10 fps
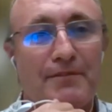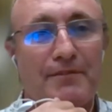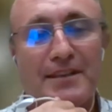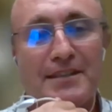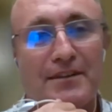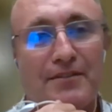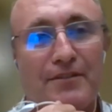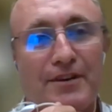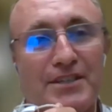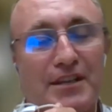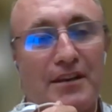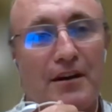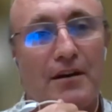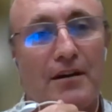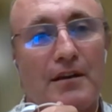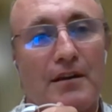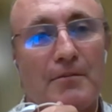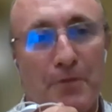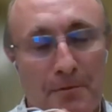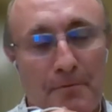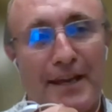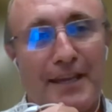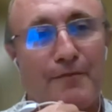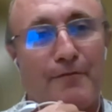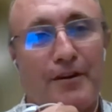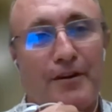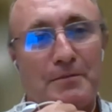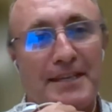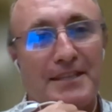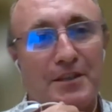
even incineration are problematic in various ways.